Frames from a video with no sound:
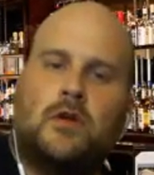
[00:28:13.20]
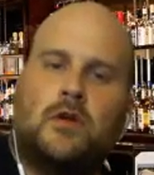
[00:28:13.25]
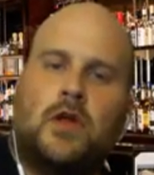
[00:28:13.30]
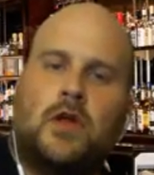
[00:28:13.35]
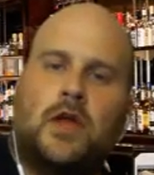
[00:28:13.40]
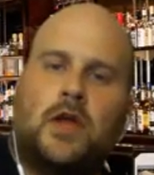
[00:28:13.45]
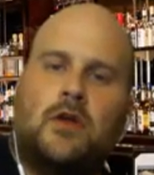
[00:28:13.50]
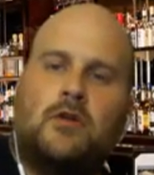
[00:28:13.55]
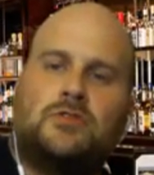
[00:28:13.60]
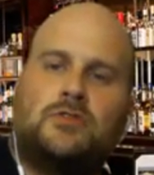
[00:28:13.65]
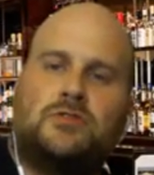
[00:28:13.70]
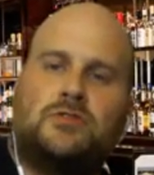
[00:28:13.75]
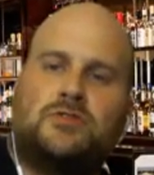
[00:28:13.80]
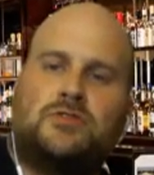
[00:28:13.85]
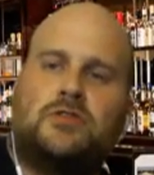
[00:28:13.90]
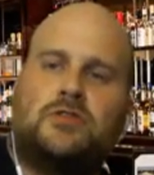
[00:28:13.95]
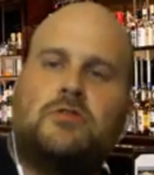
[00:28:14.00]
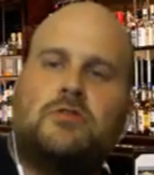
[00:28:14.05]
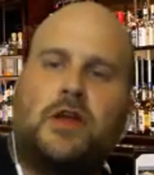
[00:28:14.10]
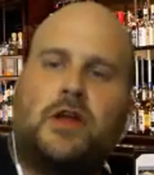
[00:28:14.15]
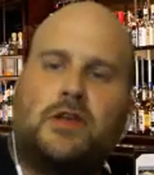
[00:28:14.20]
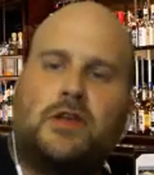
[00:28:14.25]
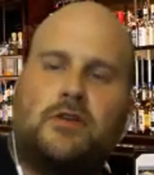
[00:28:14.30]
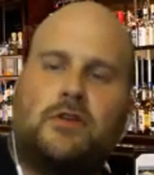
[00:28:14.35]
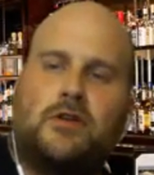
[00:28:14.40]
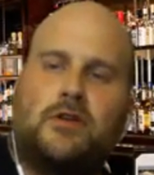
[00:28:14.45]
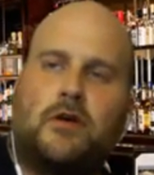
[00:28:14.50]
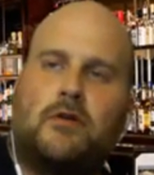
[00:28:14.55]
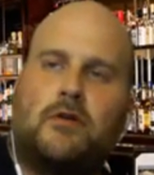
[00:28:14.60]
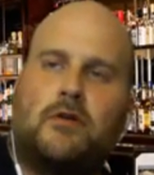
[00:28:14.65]
and also too, like,
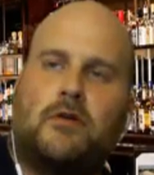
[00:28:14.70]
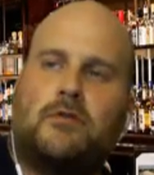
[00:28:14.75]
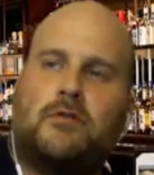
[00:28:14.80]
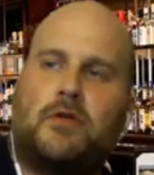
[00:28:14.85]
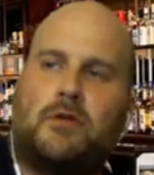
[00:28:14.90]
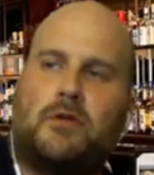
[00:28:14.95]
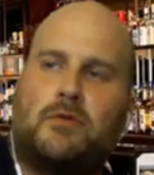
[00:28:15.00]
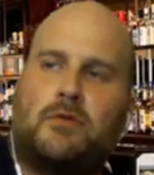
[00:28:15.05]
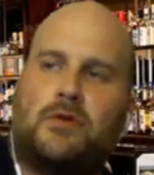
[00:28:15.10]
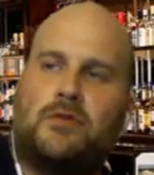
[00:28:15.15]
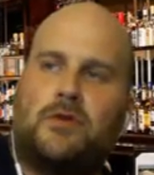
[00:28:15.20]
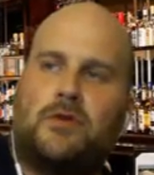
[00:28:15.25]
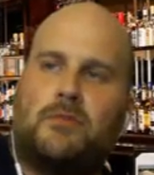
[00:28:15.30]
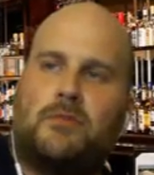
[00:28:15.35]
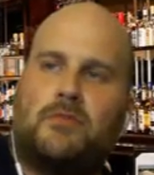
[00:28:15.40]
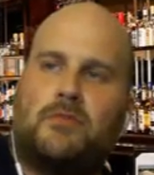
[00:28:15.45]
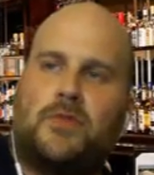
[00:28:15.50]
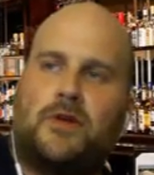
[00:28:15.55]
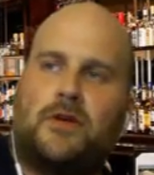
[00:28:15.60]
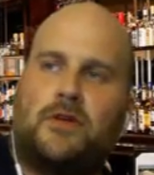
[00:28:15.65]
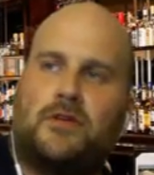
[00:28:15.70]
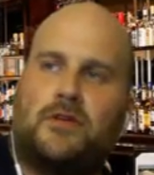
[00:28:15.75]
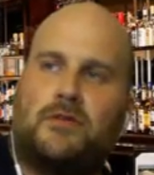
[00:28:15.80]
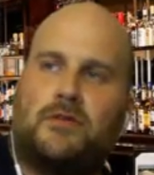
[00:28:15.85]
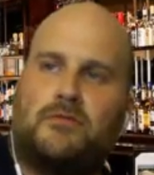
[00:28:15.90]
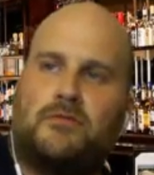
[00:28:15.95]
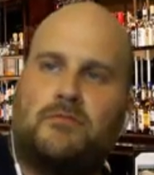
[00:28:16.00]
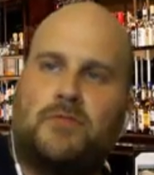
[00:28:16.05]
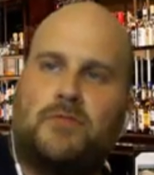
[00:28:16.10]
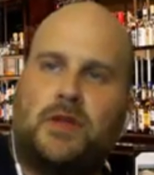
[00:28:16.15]
like when you're up there and you
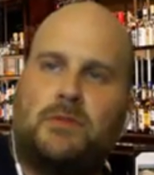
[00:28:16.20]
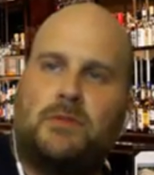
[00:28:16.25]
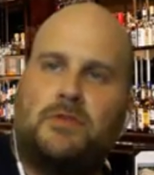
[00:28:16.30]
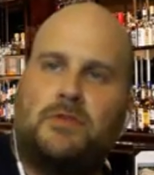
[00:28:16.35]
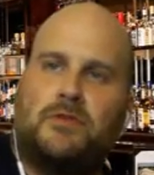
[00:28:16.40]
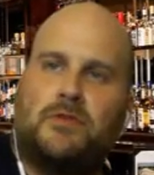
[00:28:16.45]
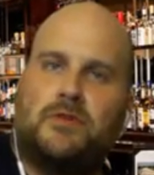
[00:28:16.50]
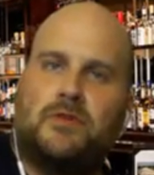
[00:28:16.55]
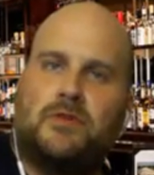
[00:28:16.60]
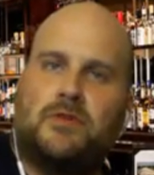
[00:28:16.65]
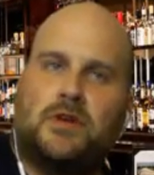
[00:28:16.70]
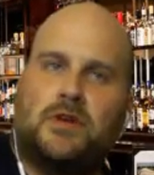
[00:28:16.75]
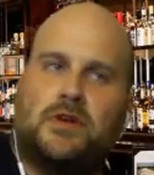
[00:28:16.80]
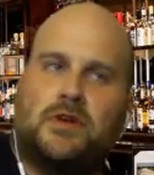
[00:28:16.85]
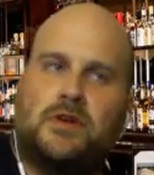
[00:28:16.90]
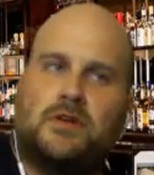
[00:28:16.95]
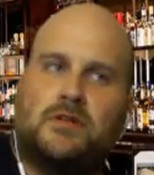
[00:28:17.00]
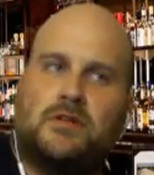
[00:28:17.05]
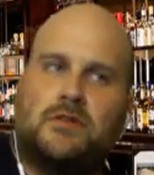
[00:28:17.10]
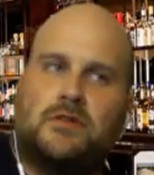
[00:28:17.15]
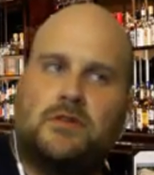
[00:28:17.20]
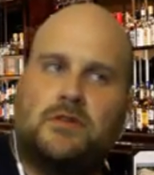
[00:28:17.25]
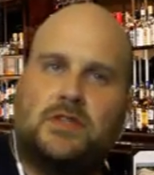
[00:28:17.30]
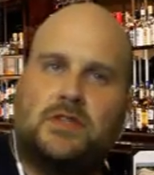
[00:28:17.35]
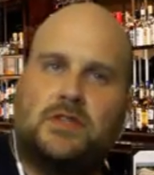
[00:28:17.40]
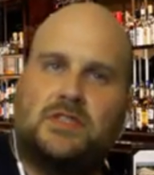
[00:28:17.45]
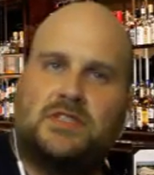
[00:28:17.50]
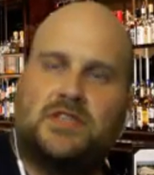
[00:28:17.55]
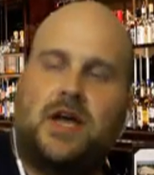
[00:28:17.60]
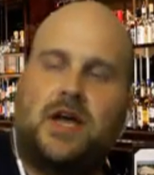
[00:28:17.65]
maybe do a
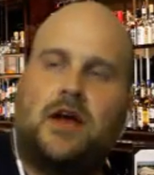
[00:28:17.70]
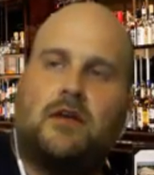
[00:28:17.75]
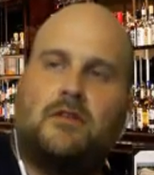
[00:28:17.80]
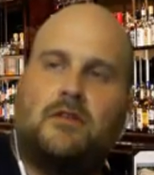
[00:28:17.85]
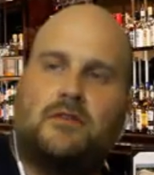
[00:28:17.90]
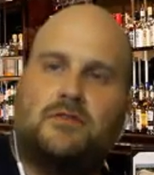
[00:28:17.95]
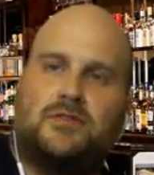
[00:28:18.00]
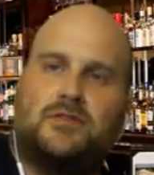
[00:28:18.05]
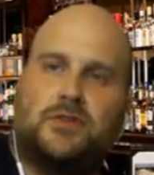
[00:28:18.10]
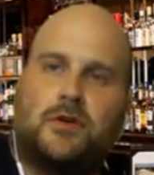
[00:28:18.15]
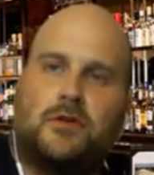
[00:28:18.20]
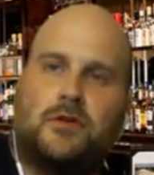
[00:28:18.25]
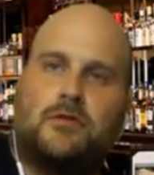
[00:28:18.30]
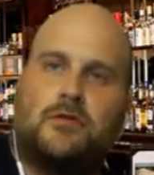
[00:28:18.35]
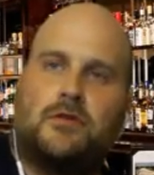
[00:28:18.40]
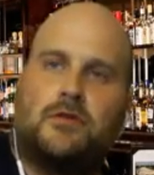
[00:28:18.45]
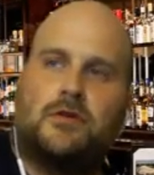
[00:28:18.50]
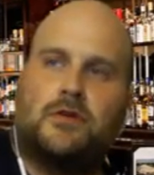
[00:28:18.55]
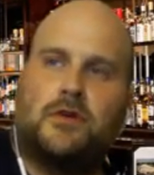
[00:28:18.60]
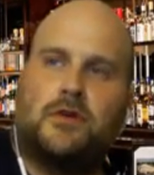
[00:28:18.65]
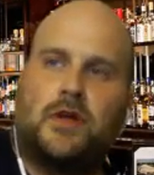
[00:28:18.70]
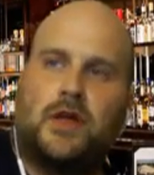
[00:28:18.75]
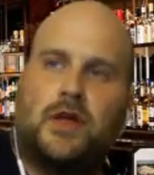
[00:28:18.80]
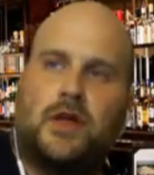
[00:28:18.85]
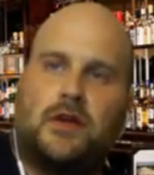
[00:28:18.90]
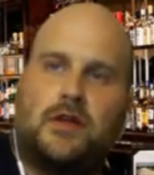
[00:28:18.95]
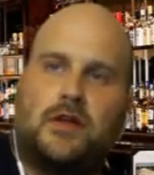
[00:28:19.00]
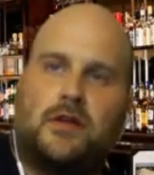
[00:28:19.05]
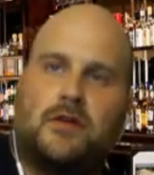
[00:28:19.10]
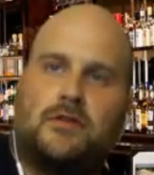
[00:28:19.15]
style of joke and
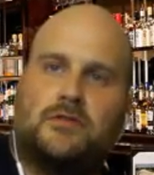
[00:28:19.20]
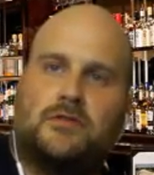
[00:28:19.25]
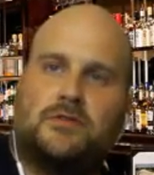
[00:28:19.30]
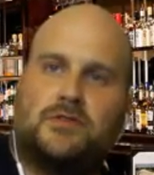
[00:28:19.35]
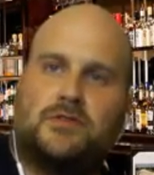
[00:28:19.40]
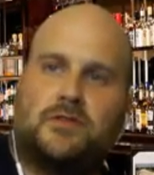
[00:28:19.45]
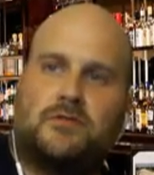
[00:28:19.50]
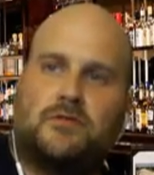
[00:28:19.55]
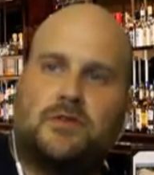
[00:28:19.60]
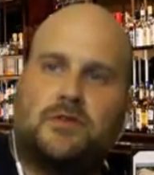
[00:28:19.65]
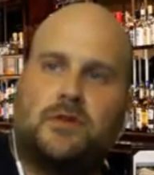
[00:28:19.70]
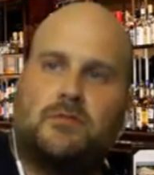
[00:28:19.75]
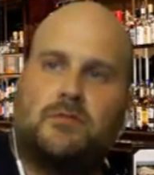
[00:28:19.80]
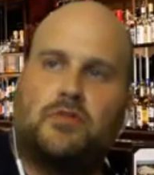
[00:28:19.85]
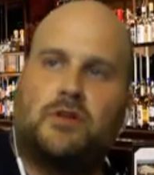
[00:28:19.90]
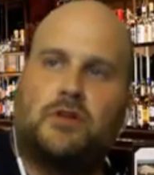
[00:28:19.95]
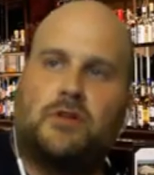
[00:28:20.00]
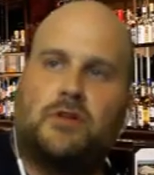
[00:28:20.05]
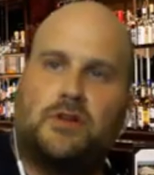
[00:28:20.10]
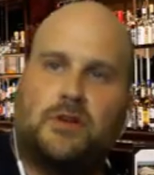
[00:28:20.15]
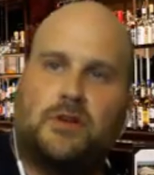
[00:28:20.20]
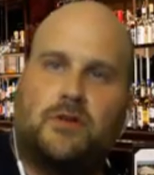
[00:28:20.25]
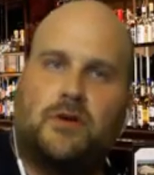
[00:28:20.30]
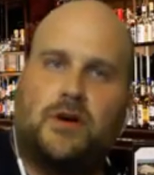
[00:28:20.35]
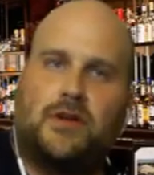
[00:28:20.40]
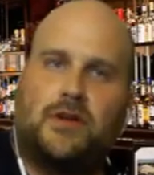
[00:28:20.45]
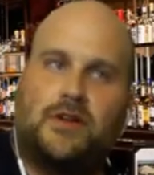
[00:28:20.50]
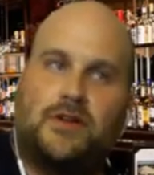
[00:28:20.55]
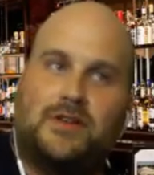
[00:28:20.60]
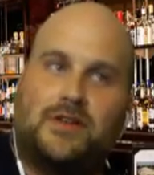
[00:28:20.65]
it goes completely
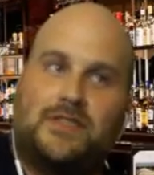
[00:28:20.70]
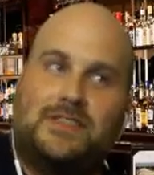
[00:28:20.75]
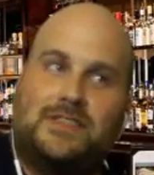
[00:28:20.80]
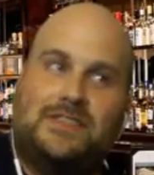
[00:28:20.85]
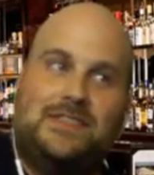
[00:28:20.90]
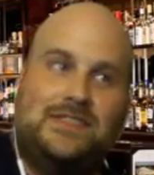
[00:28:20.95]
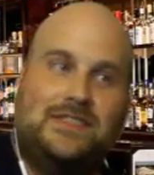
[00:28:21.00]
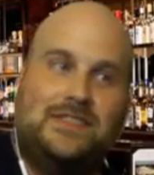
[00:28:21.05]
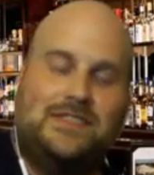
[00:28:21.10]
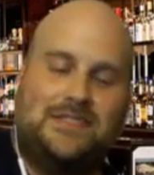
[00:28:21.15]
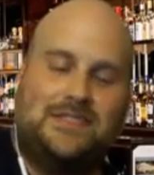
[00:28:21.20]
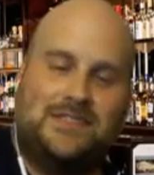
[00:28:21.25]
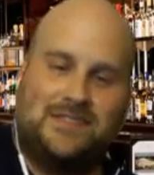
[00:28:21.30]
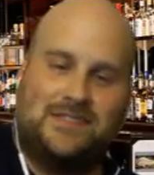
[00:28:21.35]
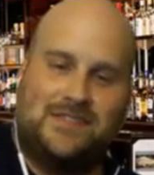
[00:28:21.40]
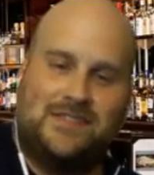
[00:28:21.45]
quiet, you're like, eesh,